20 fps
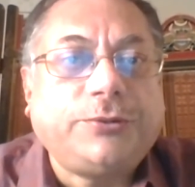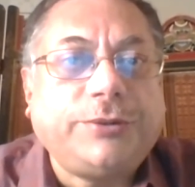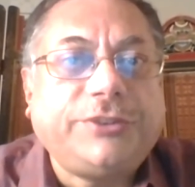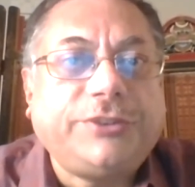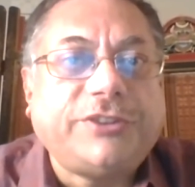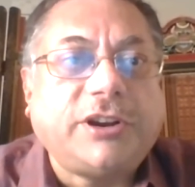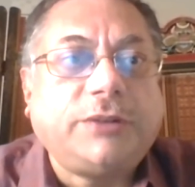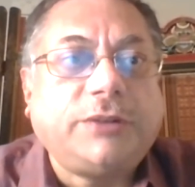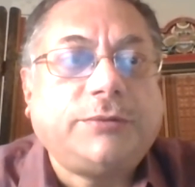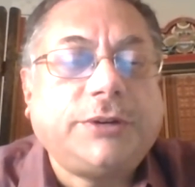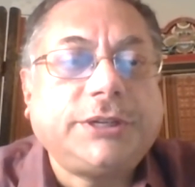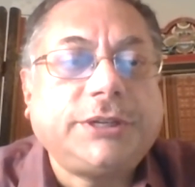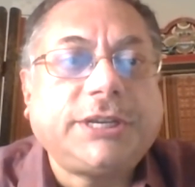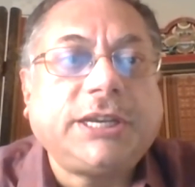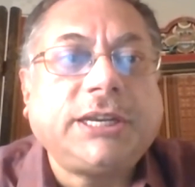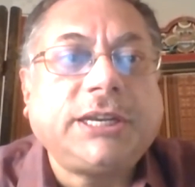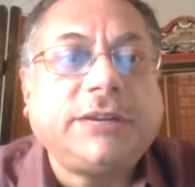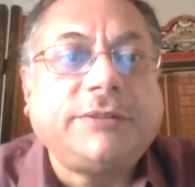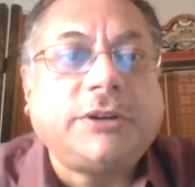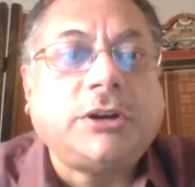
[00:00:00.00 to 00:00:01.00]
which are
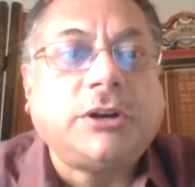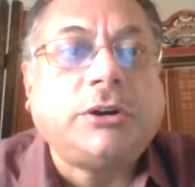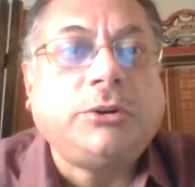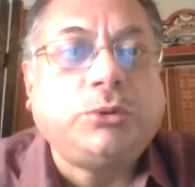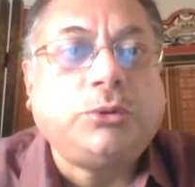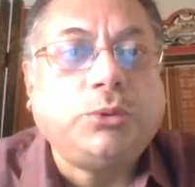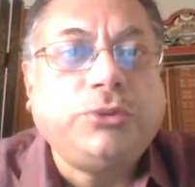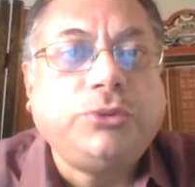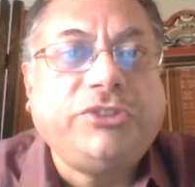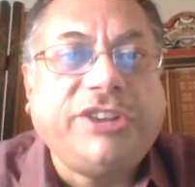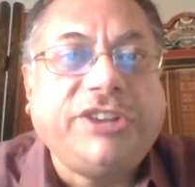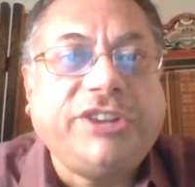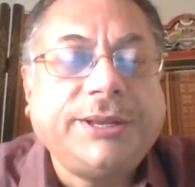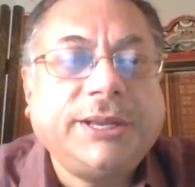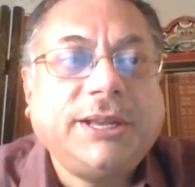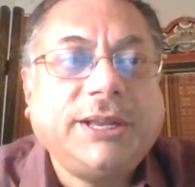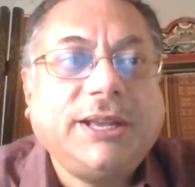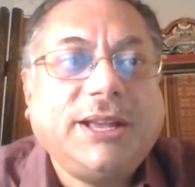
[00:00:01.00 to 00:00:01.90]
working even on 2G.